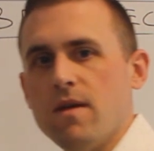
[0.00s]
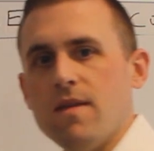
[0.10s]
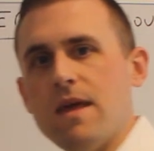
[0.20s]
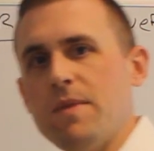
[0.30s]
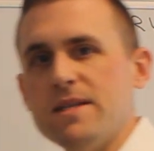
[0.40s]

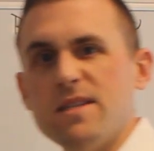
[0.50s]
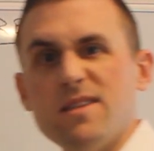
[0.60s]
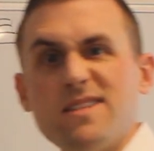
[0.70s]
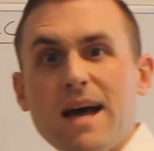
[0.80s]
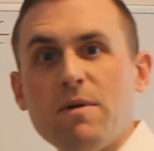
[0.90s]
That means that in
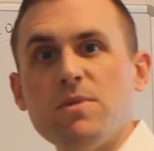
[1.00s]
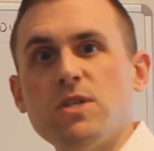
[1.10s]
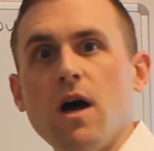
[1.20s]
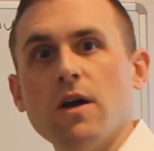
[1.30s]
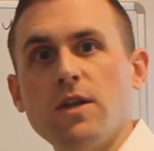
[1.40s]
the time I've been
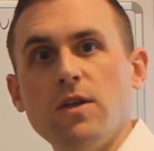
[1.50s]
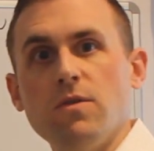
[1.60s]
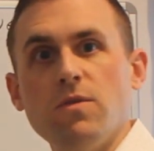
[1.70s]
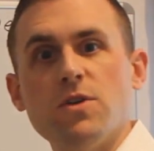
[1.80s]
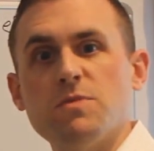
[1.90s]
talking to
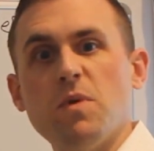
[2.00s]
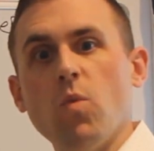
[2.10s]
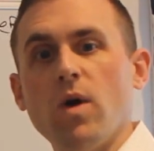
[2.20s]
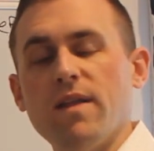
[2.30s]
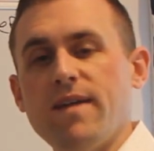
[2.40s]
you, there's
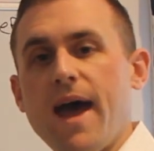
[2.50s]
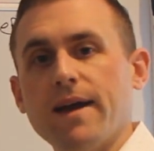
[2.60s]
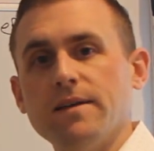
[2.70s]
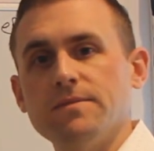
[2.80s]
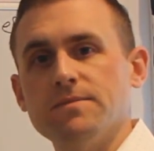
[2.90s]
been one attack.